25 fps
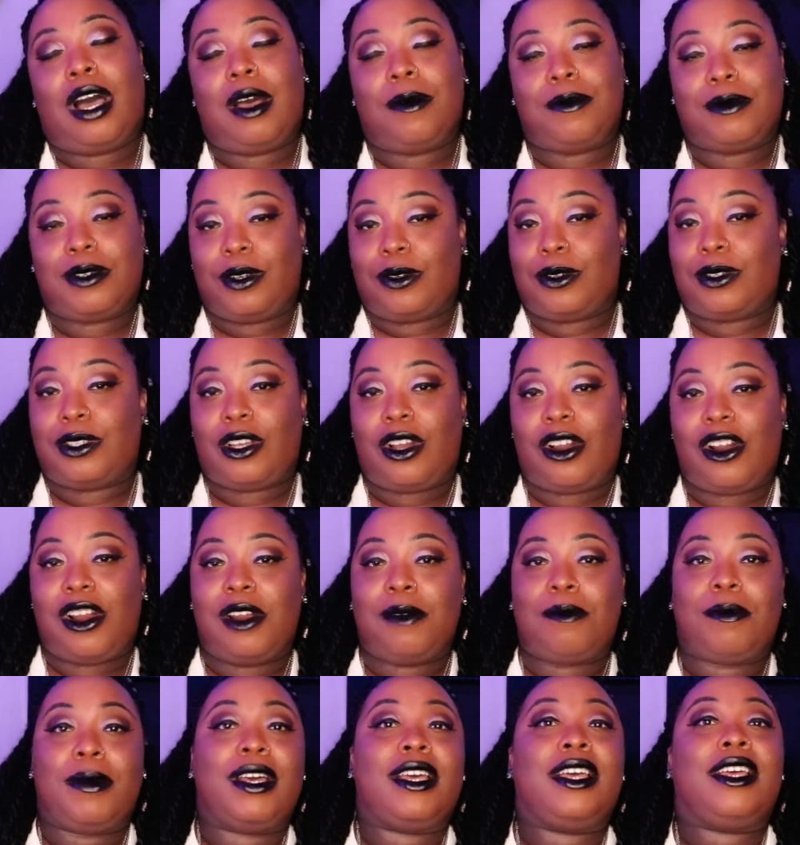I'm so
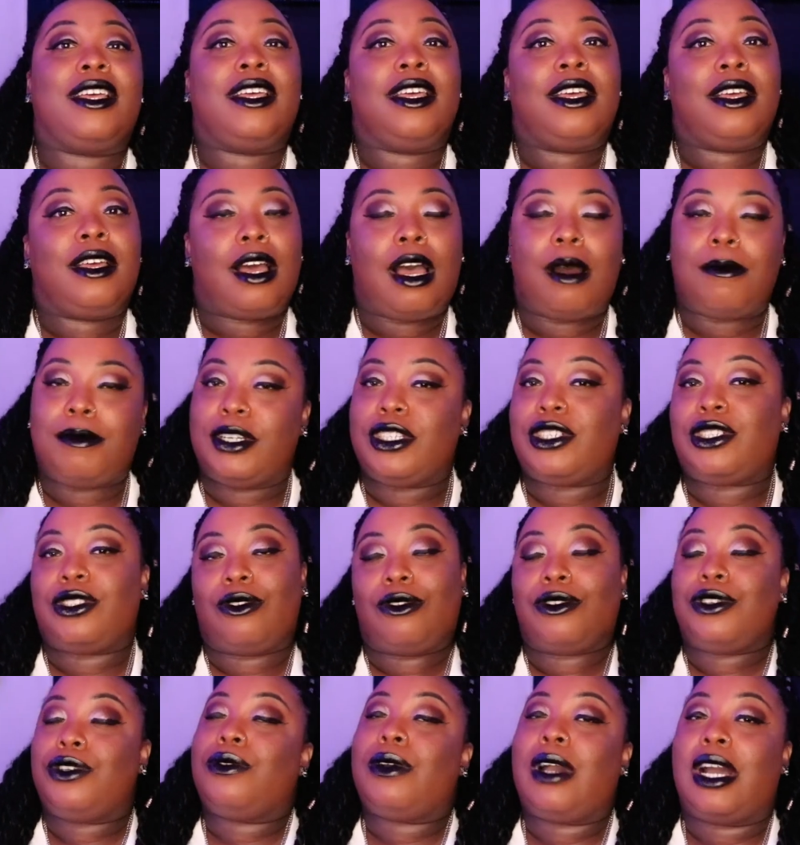sorry, but I'm just
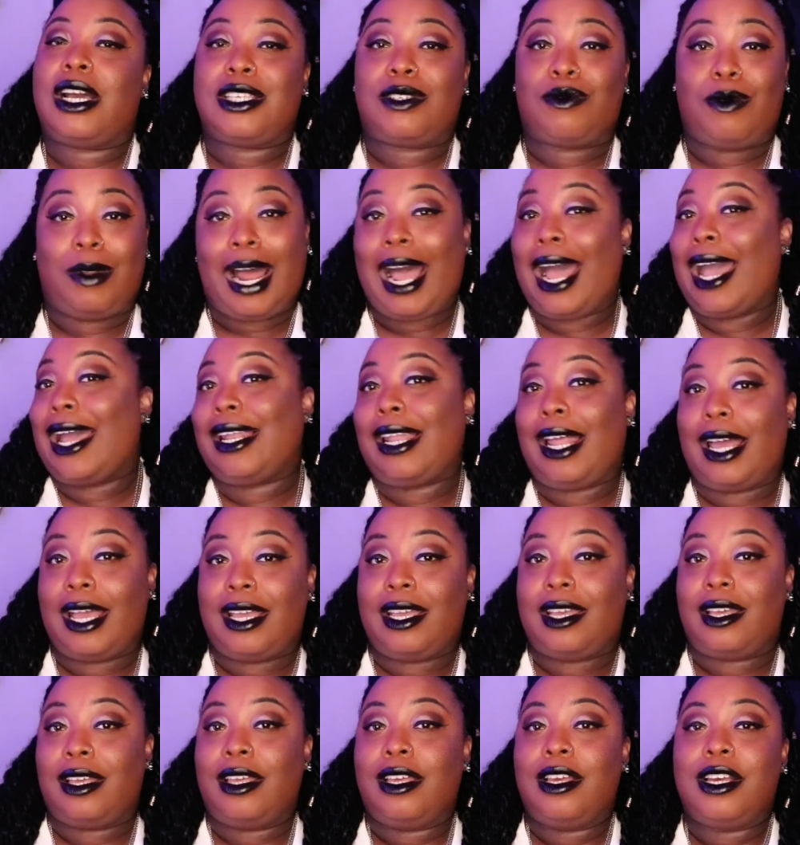showing you guys what I
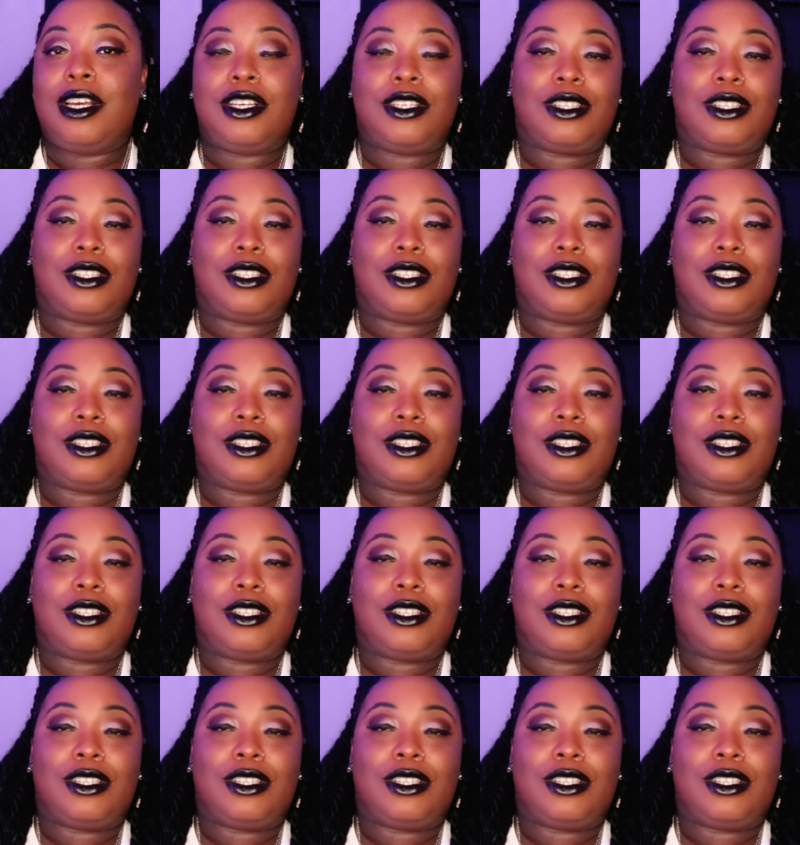like.